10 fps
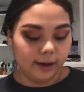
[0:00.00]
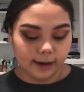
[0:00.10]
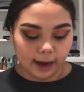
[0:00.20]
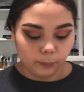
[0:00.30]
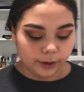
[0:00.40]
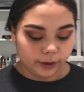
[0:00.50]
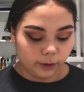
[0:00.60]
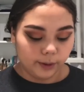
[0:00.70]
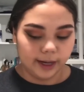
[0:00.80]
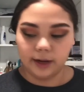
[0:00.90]
now we
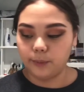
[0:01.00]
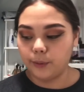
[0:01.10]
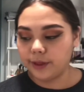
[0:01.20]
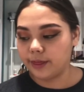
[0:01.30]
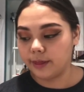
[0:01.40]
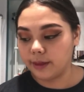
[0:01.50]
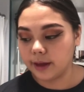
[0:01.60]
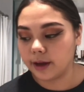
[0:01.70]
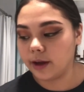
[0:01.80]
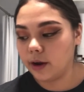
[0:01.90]
go in with
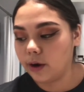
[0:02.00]
the